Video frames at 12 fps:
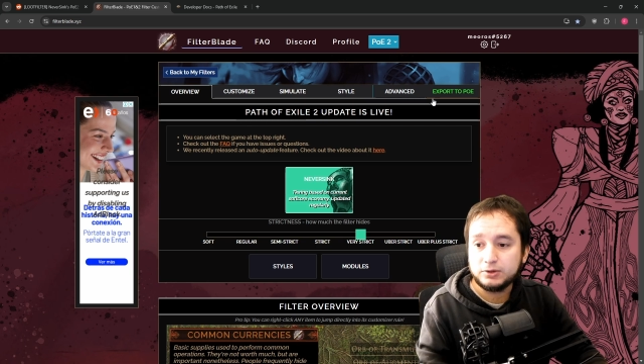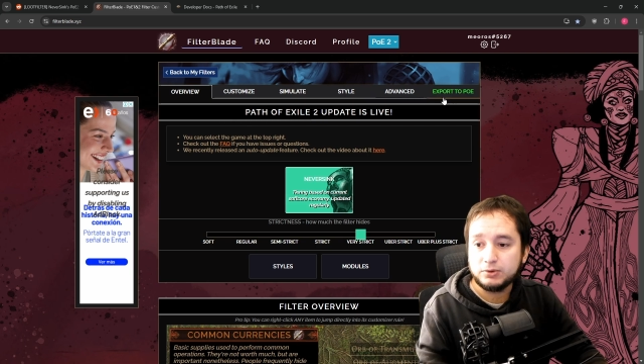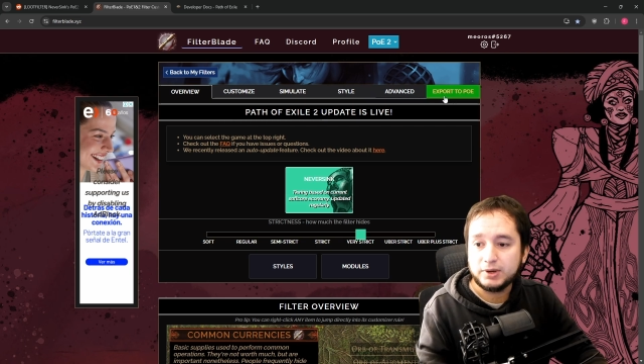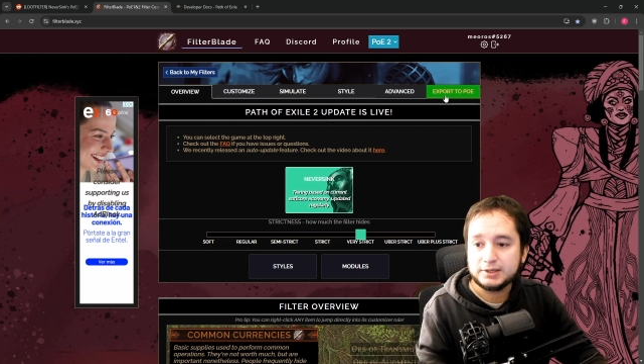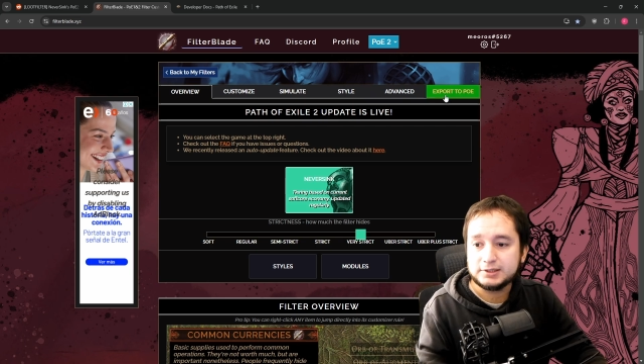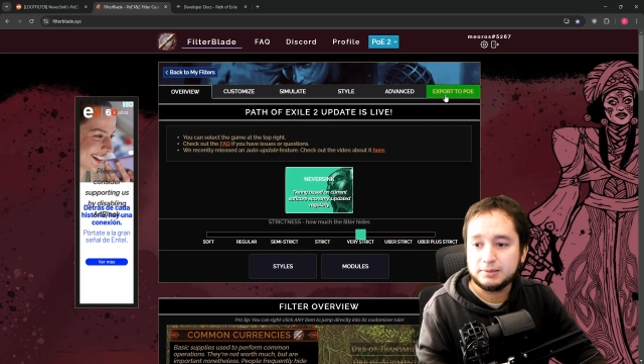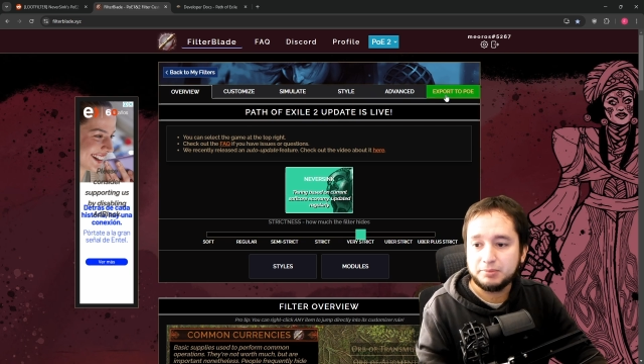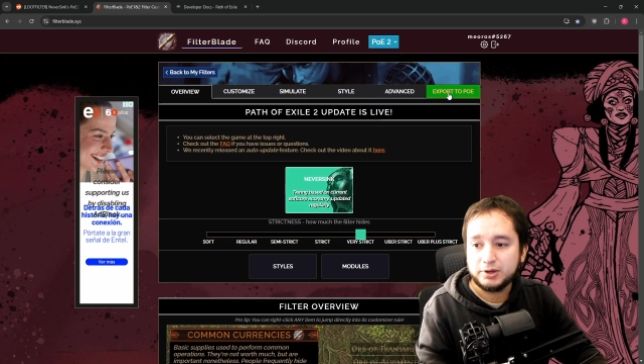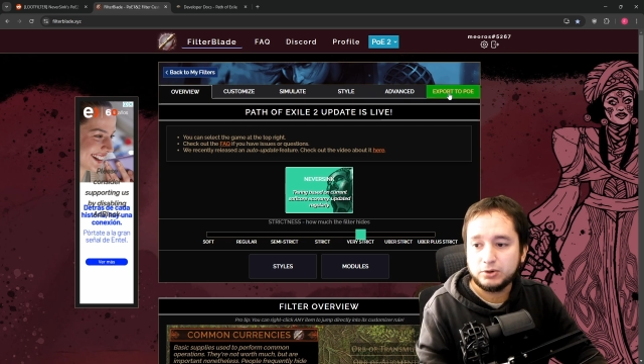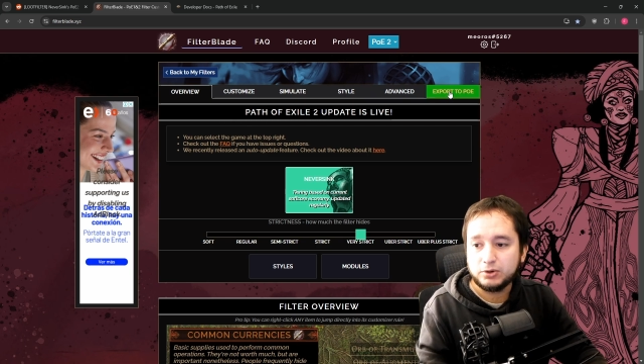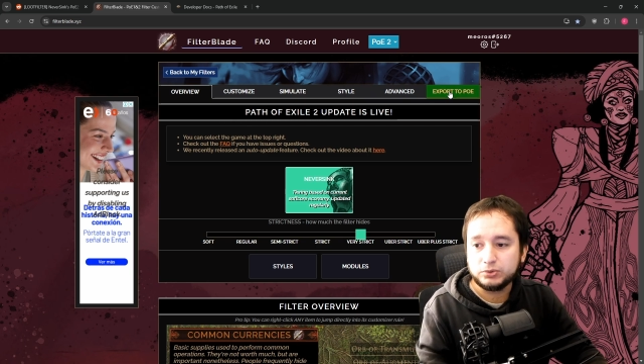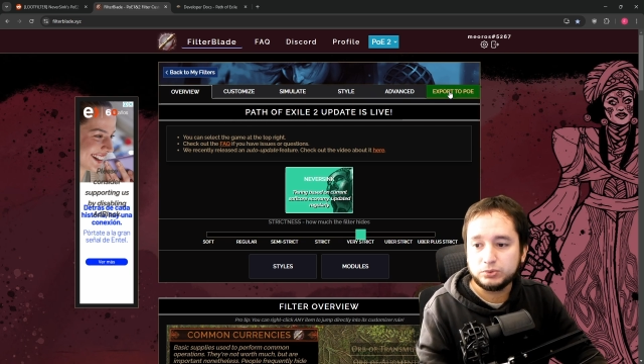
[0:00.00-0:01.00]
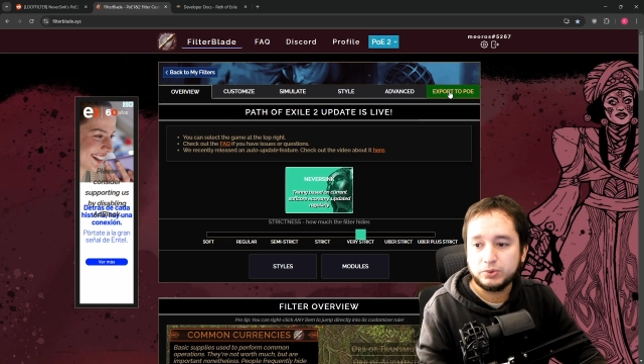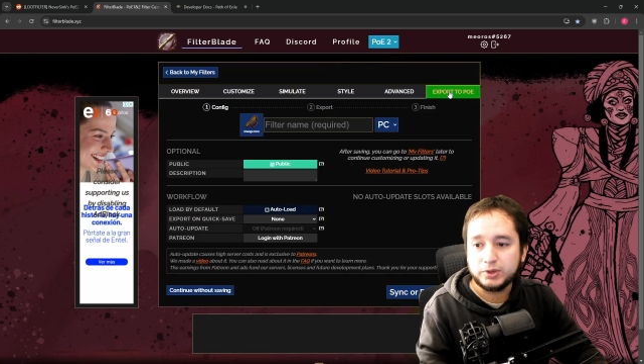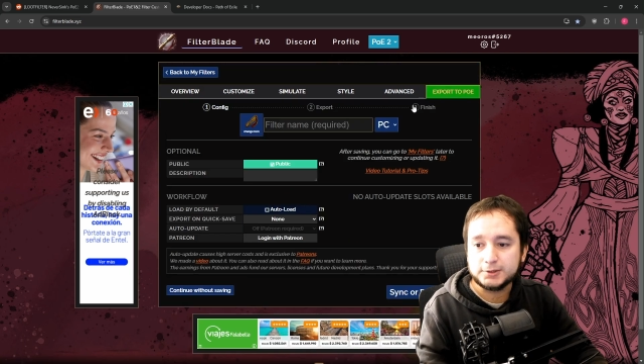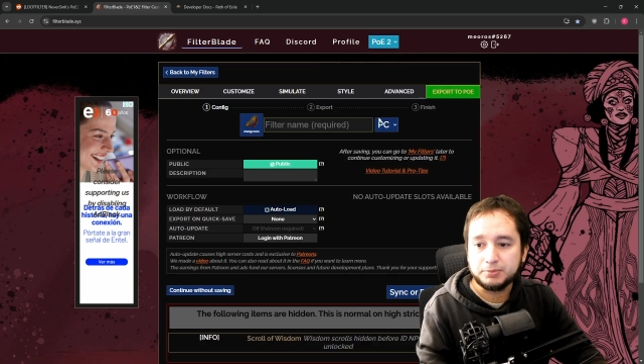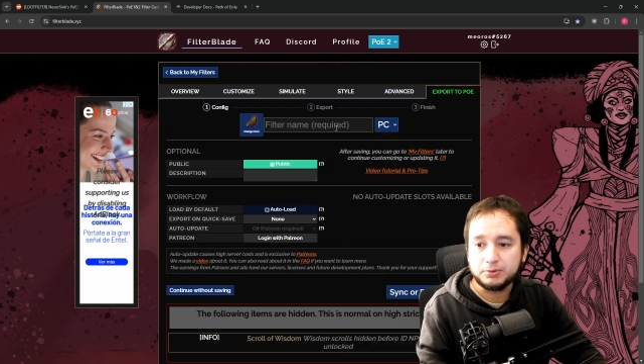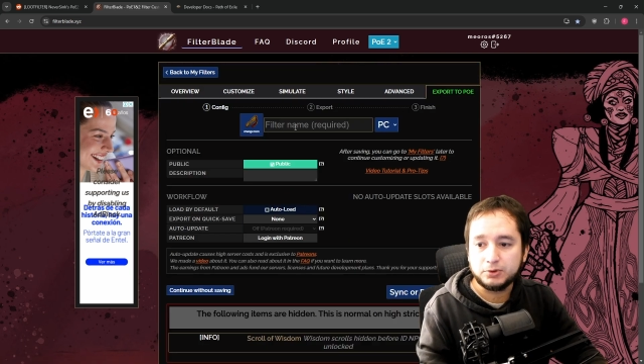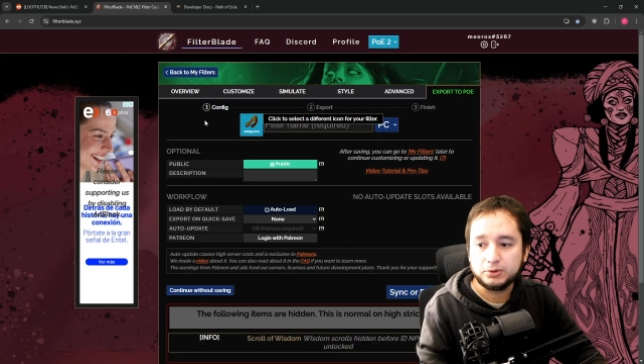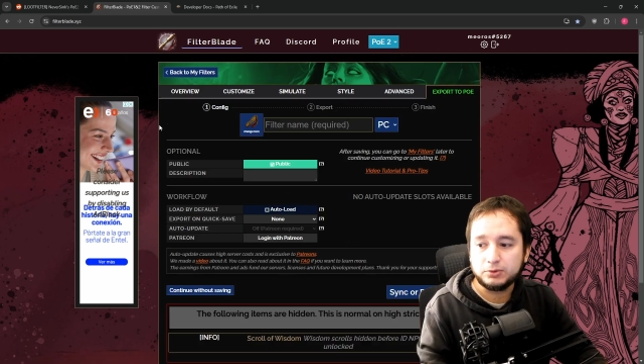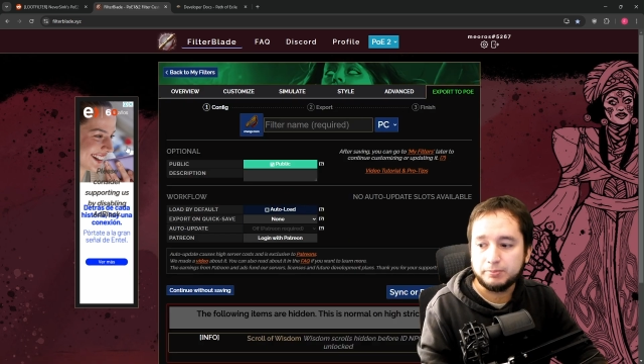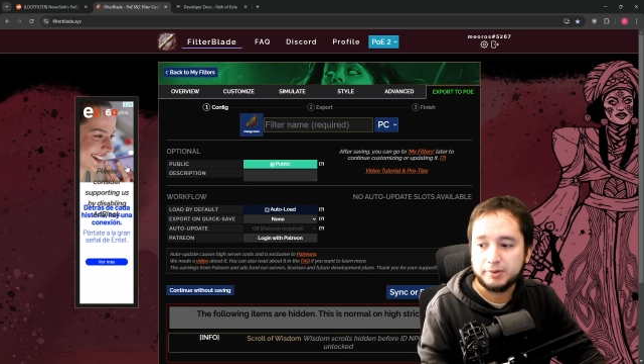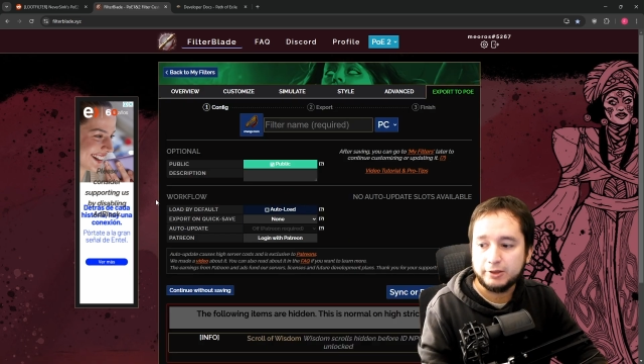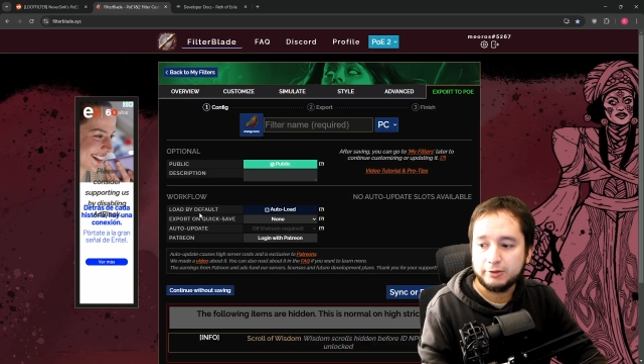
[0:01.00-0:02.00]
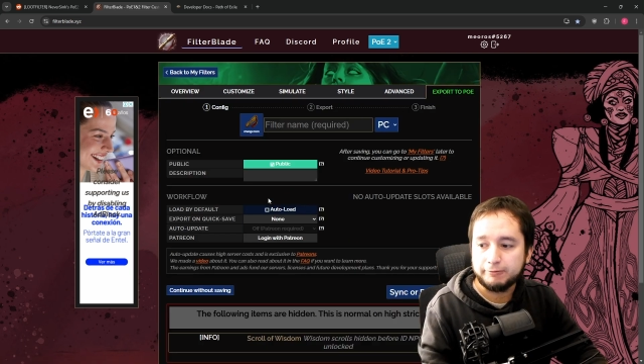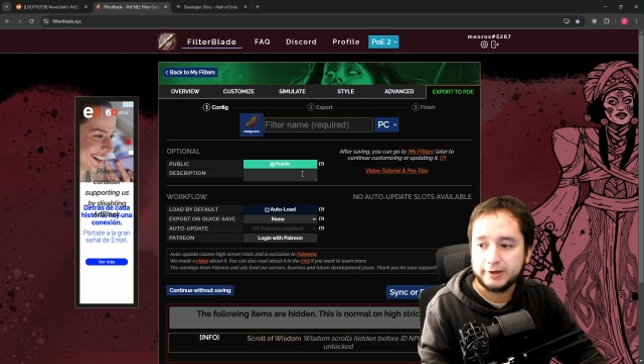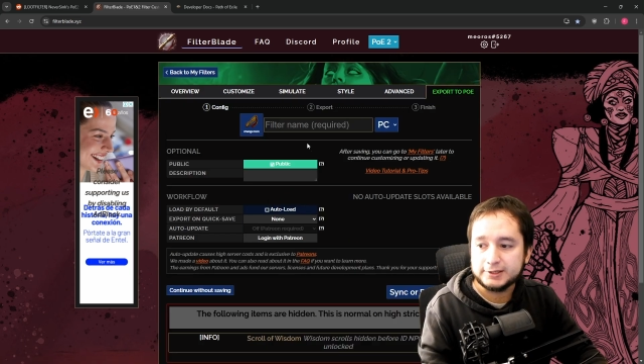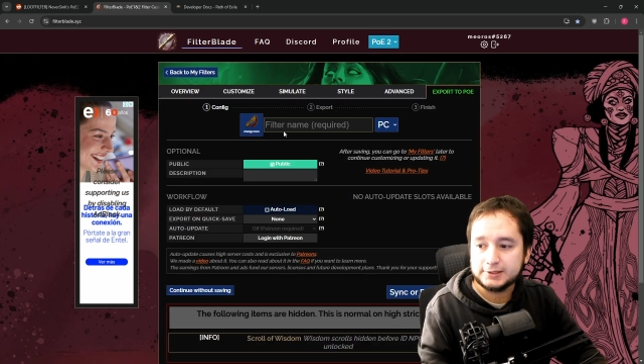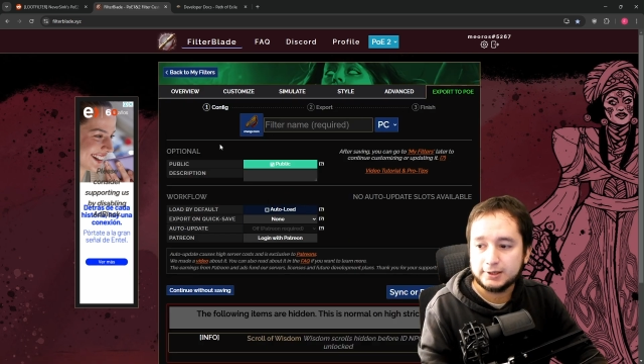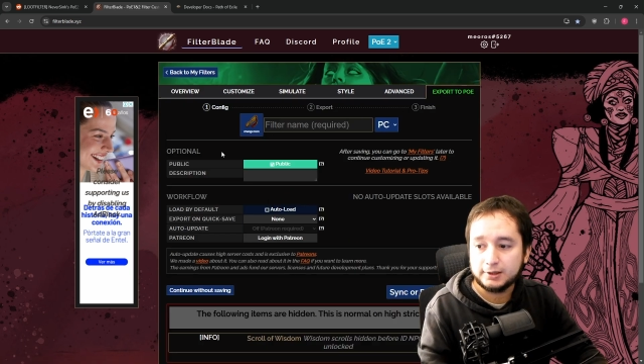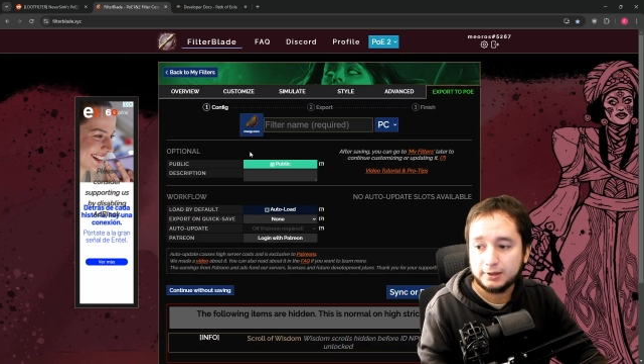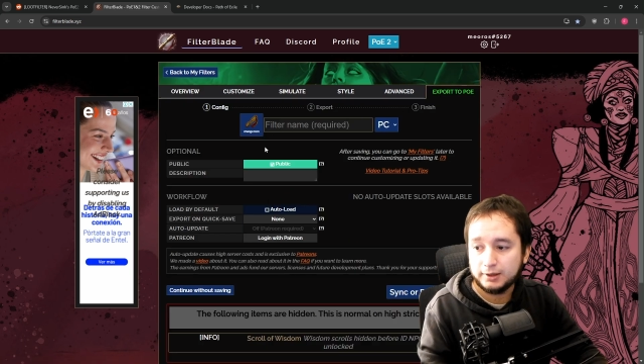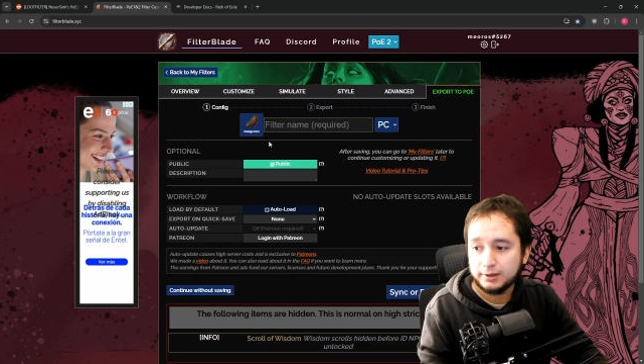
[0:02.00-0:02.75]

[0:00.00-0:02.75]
you can simply go to export to Path of Exile,